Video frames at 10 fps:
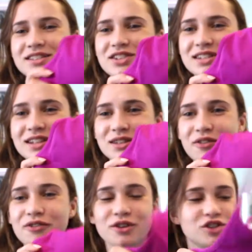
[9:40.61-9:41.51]
It's just this
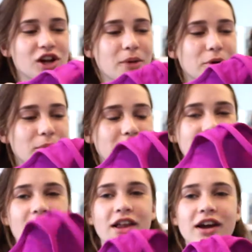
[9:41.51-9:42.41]
fuchsia
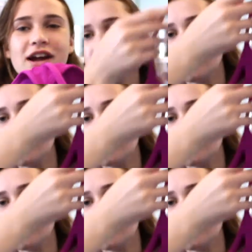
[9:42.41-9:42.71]
purpley color.